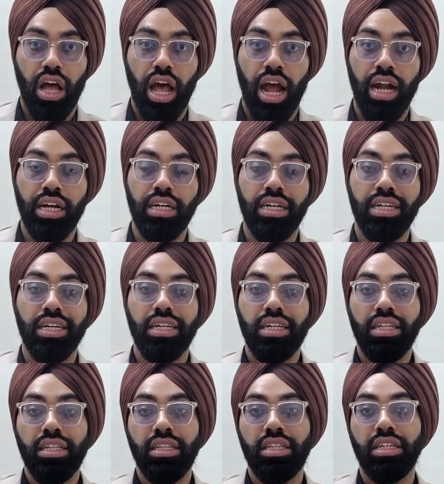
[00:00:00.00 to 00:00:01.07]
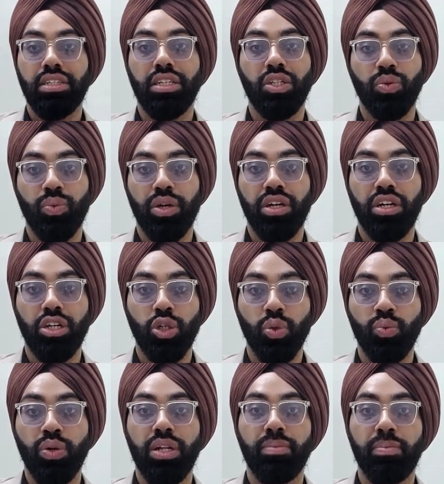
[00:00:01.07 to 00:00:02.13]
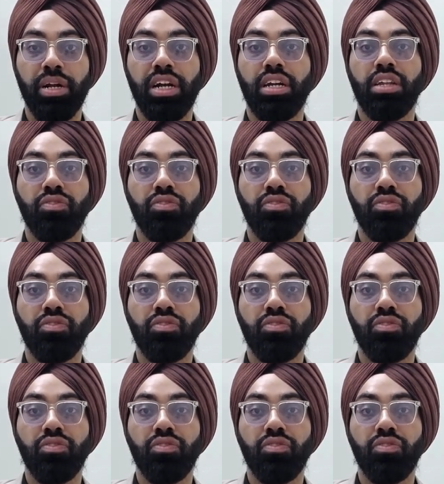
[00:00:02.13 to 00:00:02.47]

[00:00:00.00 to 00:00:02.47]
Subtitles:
and this is where you will build